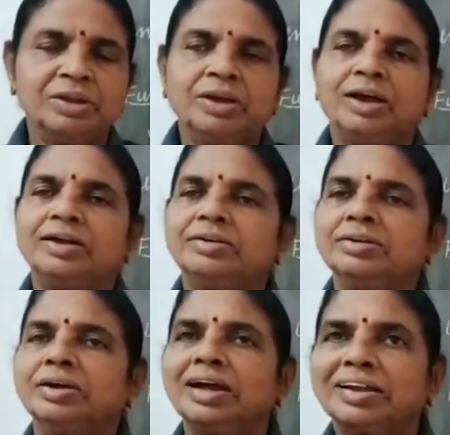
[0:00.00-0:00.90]

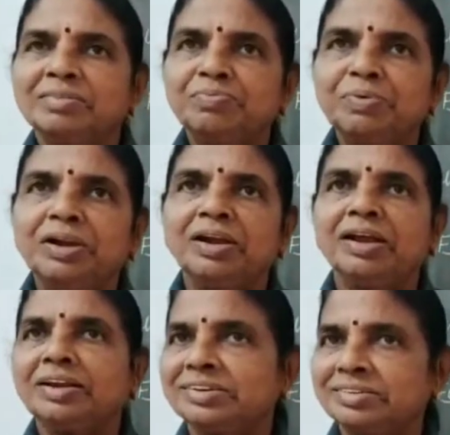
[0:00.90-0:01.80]
and current bill,
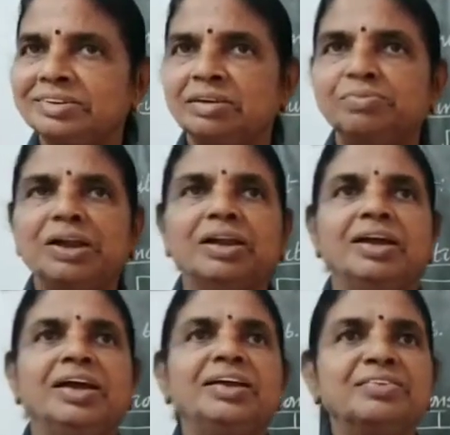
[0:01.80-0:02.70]
electricity bill,
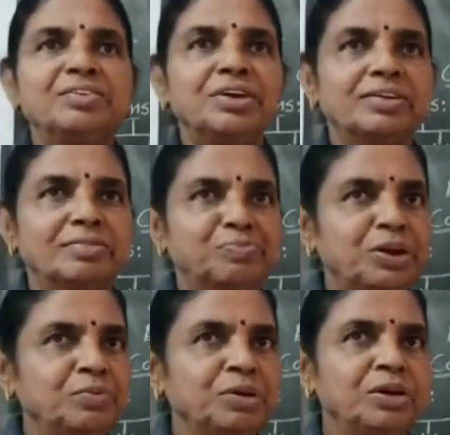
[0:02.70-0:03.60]
insurance
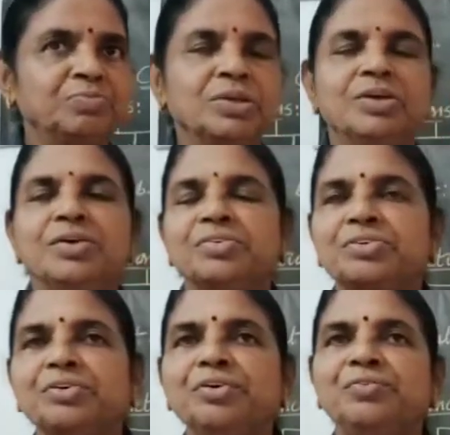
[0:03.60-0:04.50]
premium,
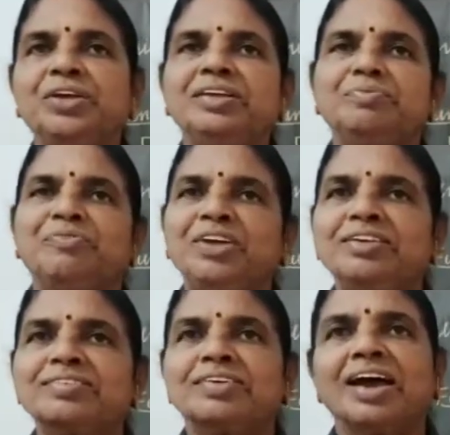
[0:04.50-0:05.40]
school
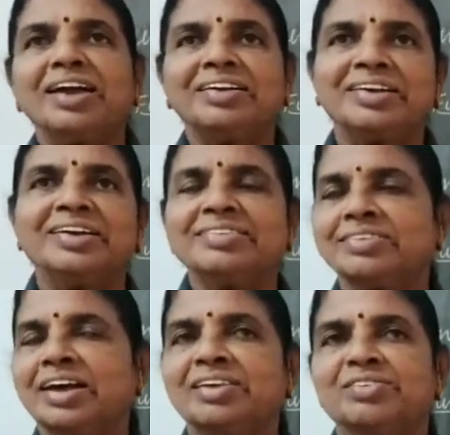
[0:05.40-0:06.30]
fees and rents
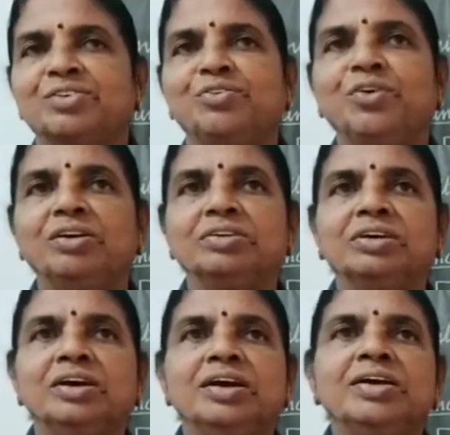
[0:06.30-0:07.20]
and so on.
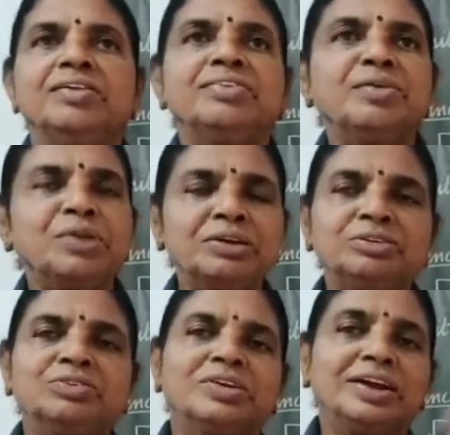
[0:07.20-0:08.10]
Similar
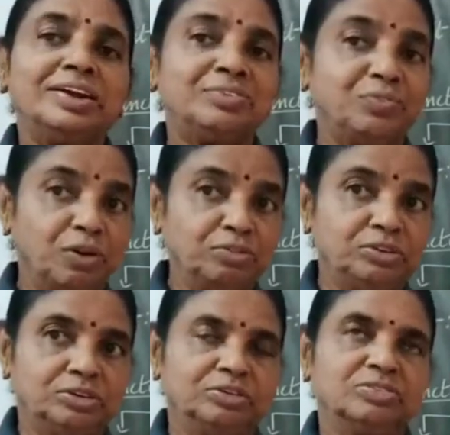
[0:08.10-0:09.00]
to credit
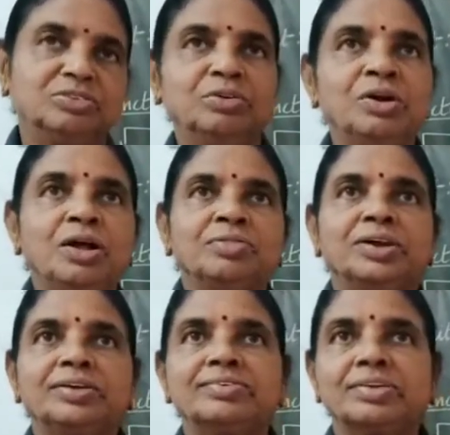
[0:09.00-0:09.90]
voucher. So
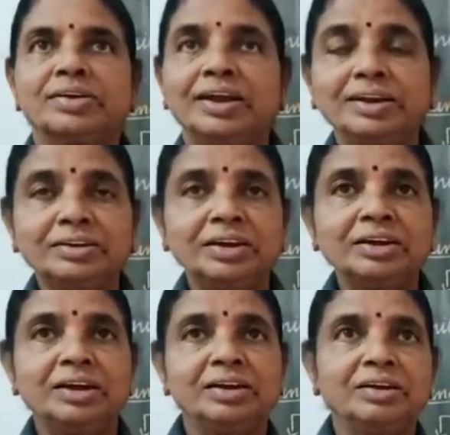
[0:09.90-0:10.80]
that is
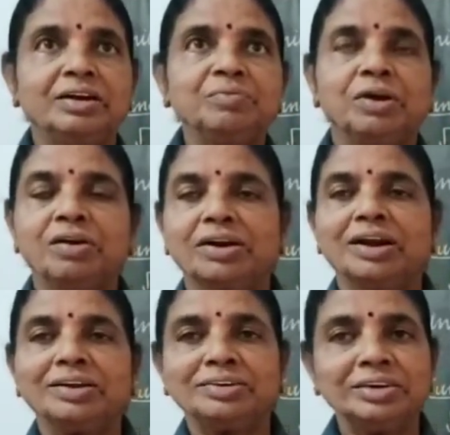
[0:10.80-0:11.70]
creating income or
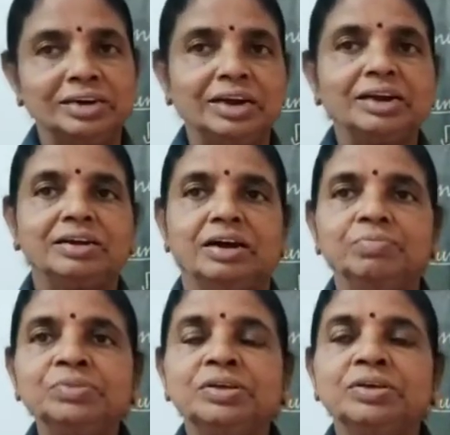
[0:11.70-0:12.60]
collecting income.